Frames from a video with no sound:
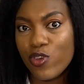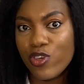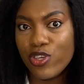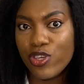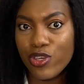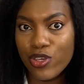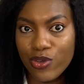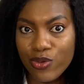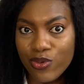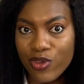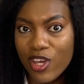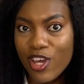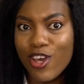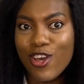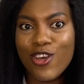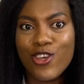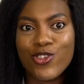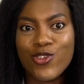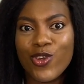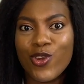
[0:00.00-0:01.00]
you,
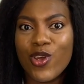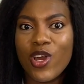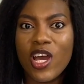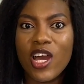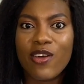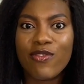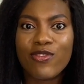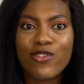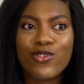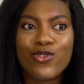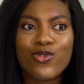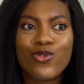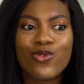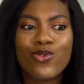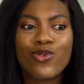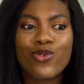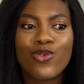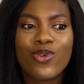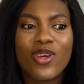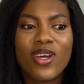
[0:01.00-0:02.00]
so you don't have
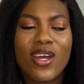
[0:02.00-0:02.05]
to